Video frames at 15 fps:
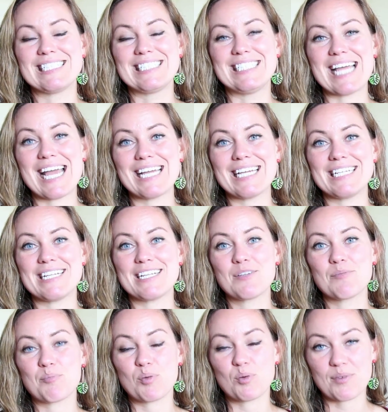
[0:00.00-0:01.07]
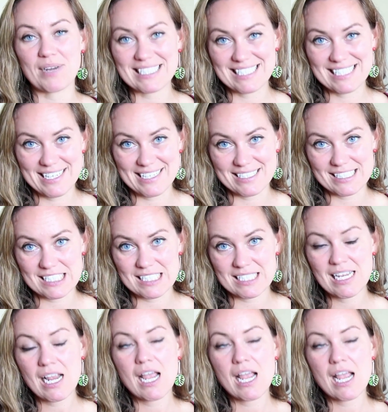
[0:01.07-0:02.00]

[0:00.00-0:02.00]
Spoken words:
dead presidents